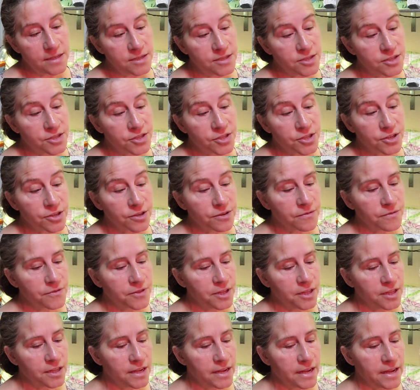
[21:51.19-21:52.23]
serve
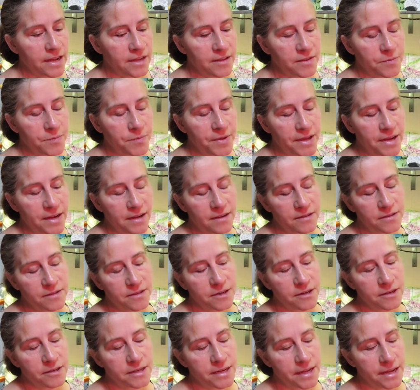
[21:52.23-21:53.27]
the land beyond
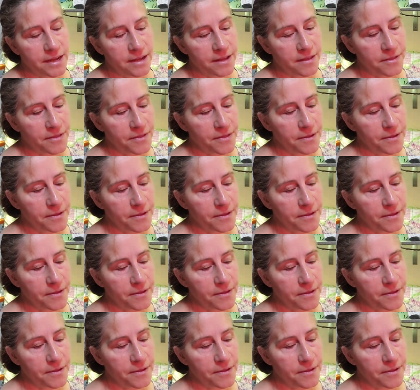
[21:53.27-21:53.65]
our death.